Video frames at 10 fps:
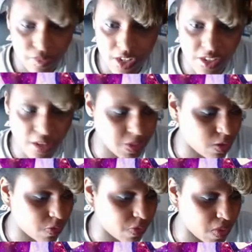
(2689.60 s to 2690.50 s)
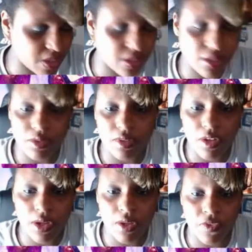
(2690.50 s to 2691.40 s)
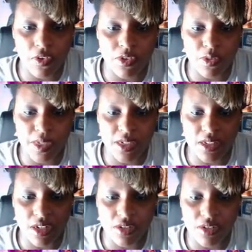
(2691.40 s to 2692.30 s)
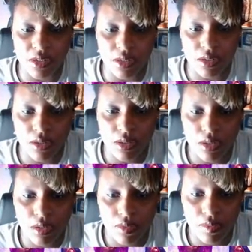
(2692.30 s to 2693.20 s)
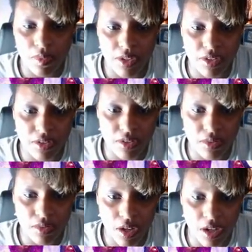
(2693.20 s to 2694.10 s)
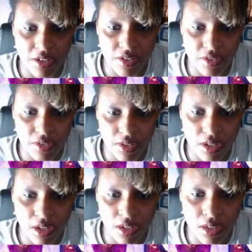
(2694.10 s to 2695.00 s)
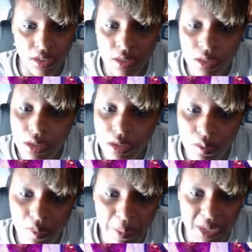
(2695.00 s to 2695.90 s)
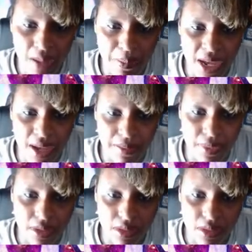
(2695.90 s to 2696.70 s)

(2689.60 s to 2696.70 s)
It's up to you if you want to. If, if you're too busy, then I am sure. But I just thought since you're good at editing. Pop it up, pop.